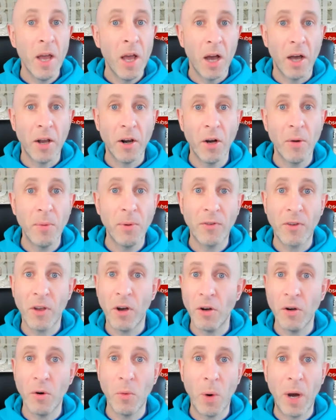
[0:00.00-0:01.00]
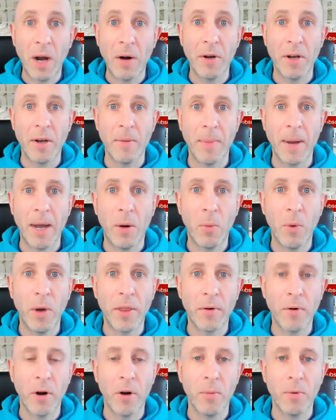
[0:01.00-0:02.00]
And I was kind of worried about
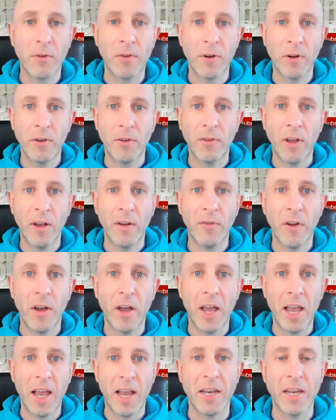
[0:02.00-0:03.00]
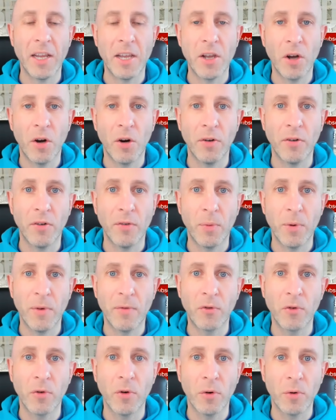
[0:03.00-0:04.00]
whether I was going to suffer any kind of
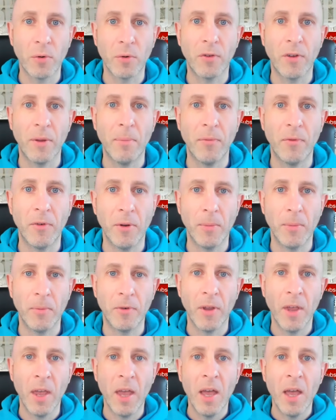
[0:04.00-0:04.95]
withdrawal symptoms.